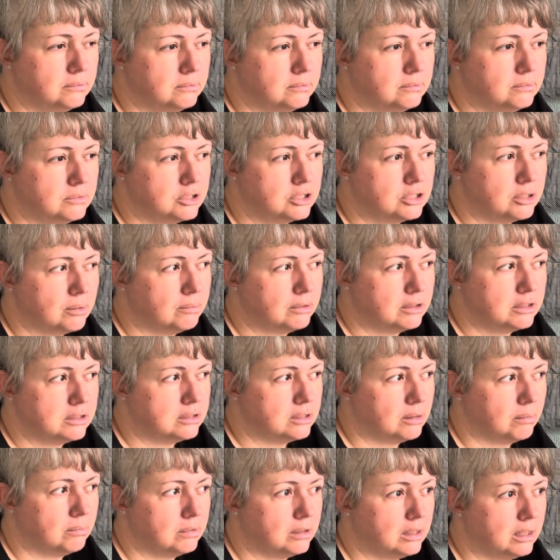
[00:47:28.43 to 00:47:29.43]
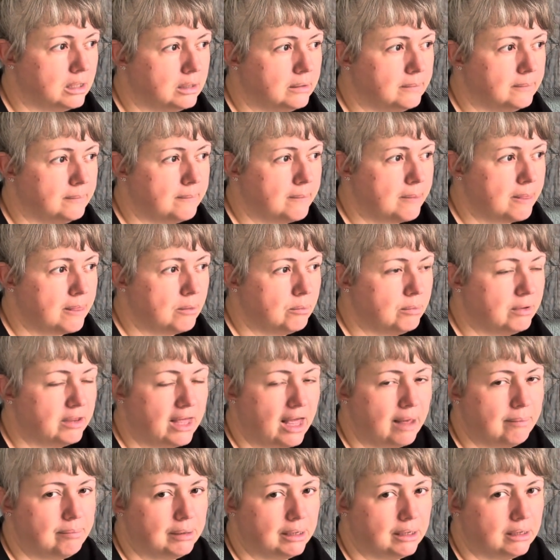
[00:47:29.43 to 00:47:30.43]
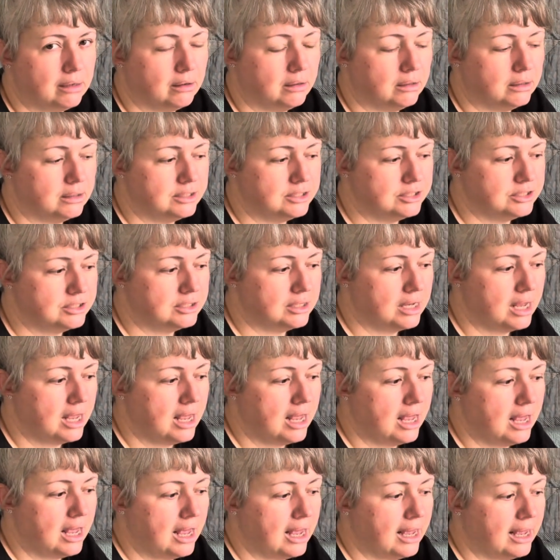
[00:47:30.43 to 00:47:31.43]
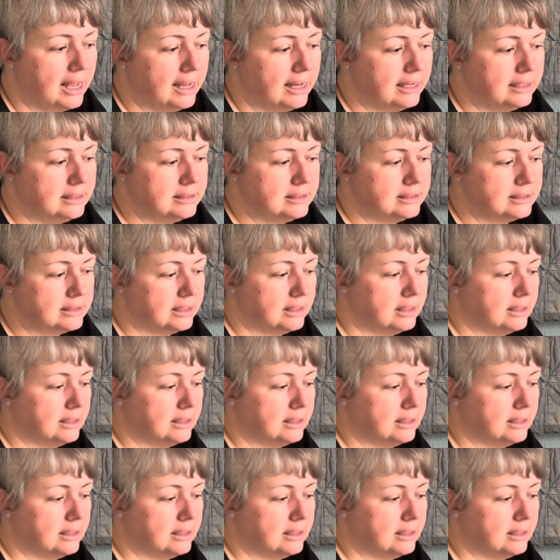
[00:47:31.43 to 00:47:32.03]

something with epic colors, and